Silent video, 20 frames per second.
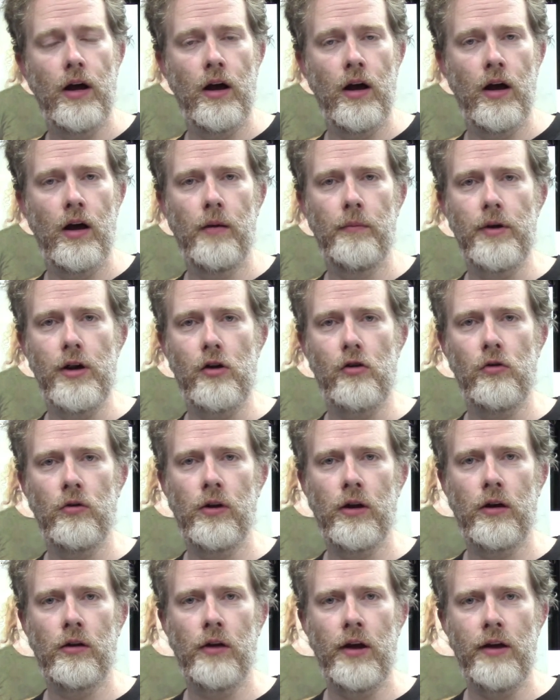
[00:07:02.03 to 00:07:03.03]
Um, the
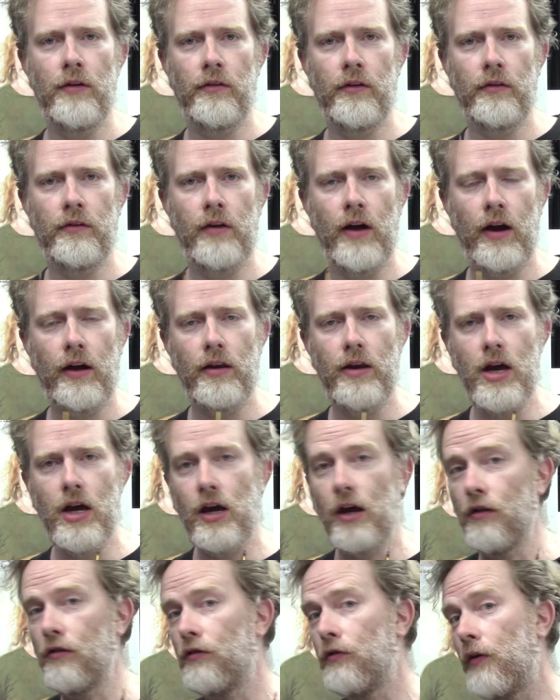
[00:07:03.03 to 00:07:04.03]
acrylic glazing
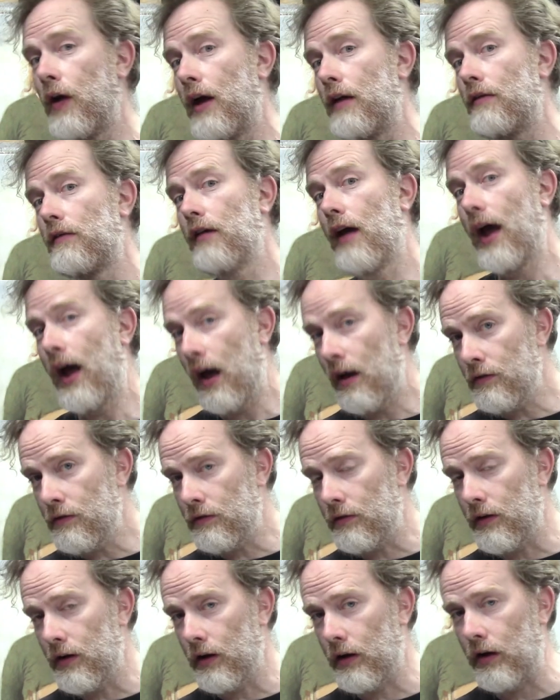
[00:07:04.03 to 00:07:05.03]
technique is
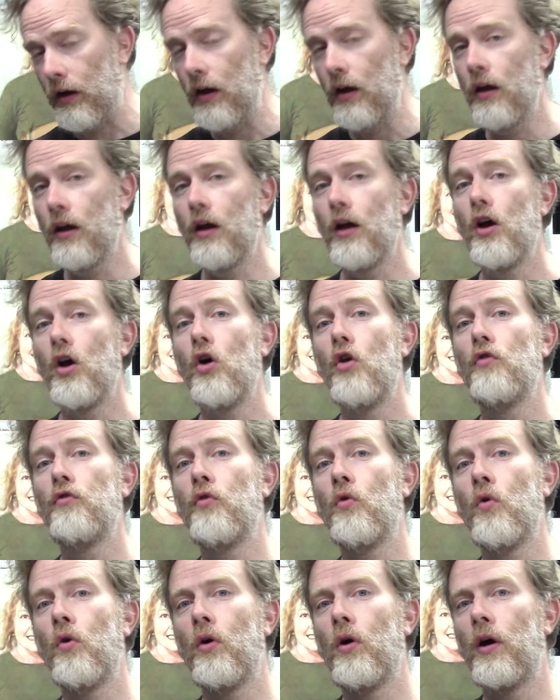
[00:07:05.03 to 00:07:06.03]
fantastic
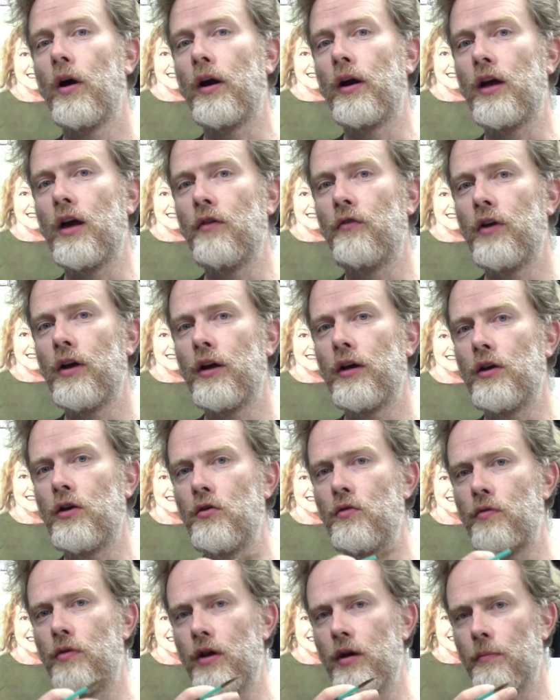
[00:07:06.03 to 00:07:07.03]
for giving
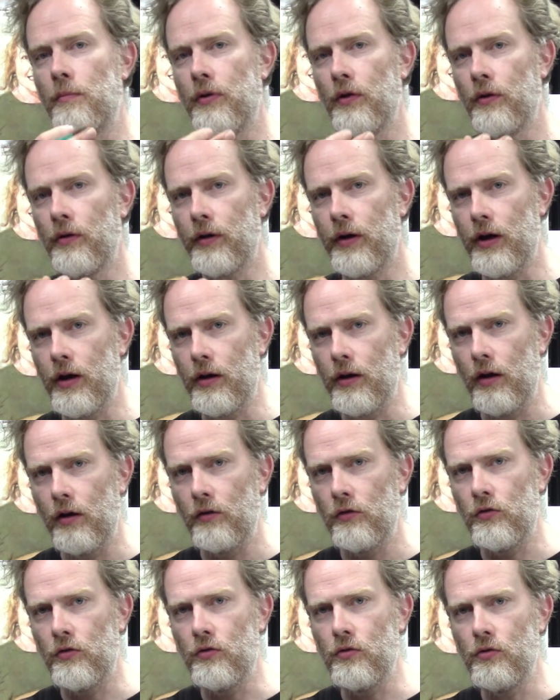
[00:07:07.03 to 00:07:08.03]
you the ability
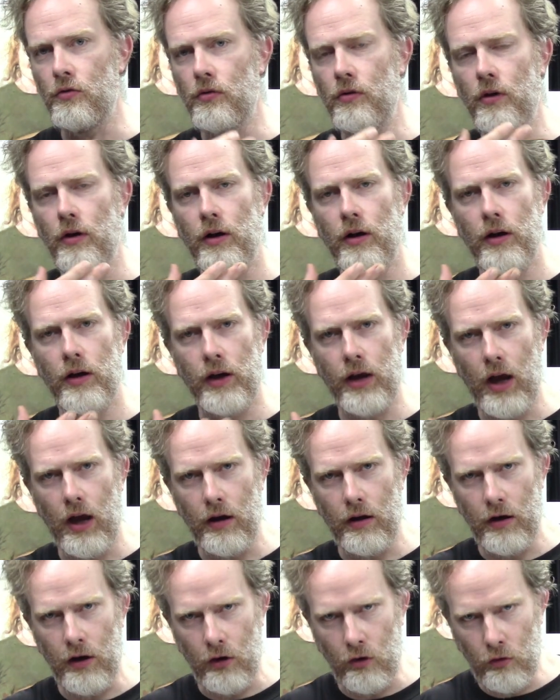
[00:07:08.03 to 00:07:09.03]
to
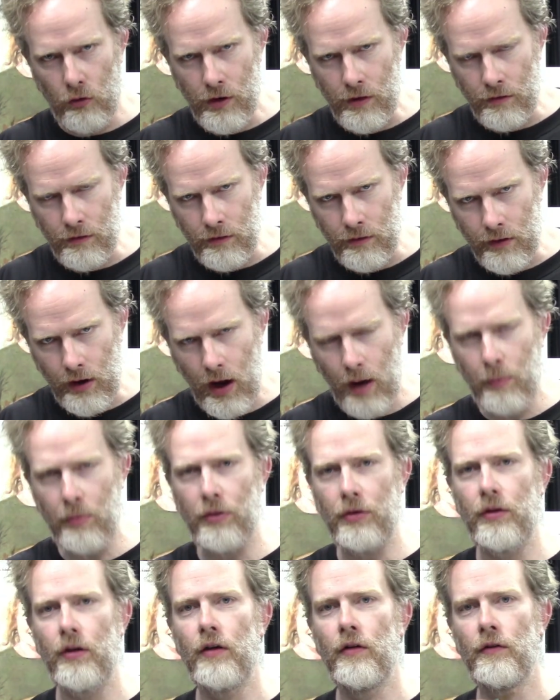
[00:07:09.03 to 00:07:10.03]
get increased
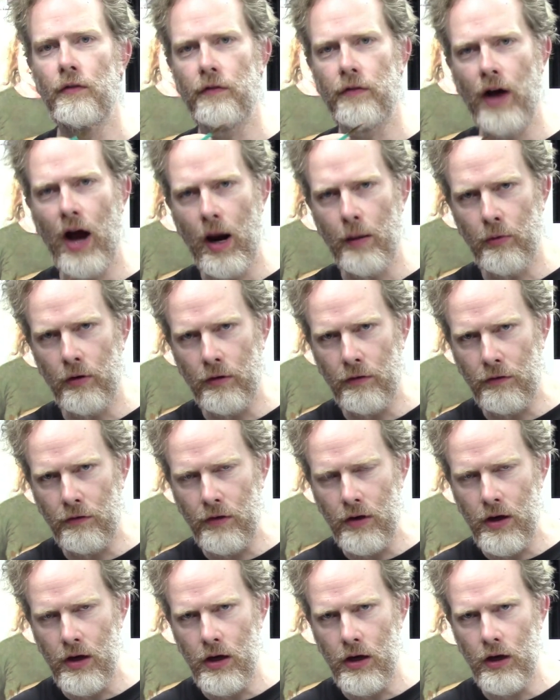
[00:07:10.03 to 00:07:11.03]
depth,
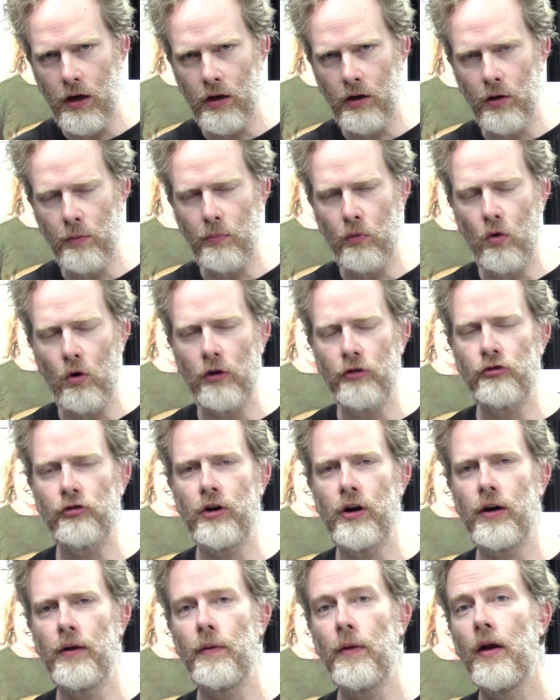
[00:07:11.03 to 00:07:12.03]
vibrancy in your
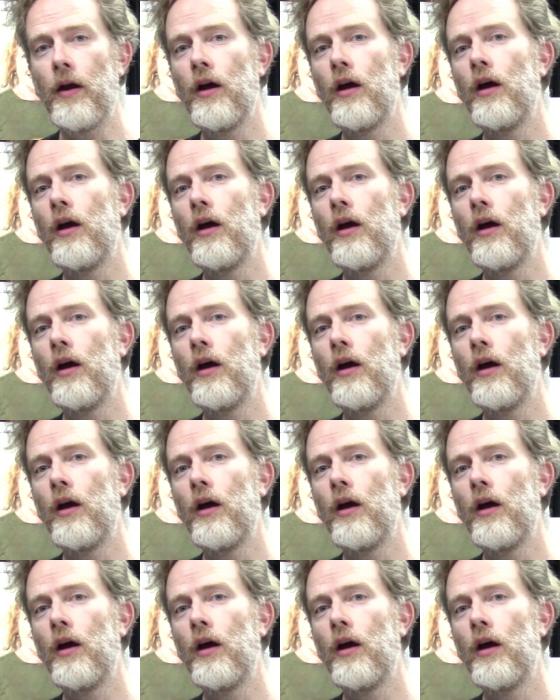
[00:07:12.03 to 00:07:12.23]
portrait,